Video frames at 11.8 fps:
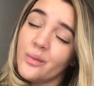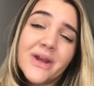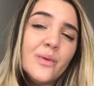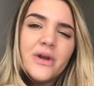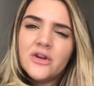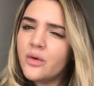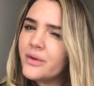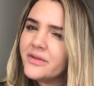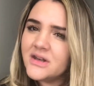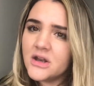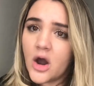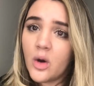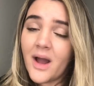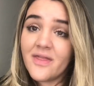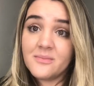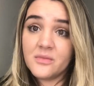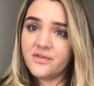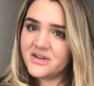We don't really know, and
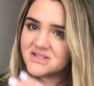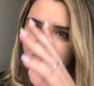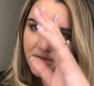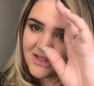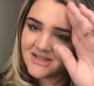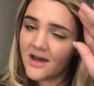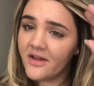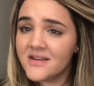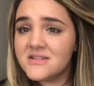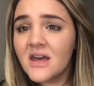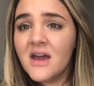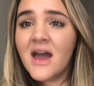the movie doesn't really tell us.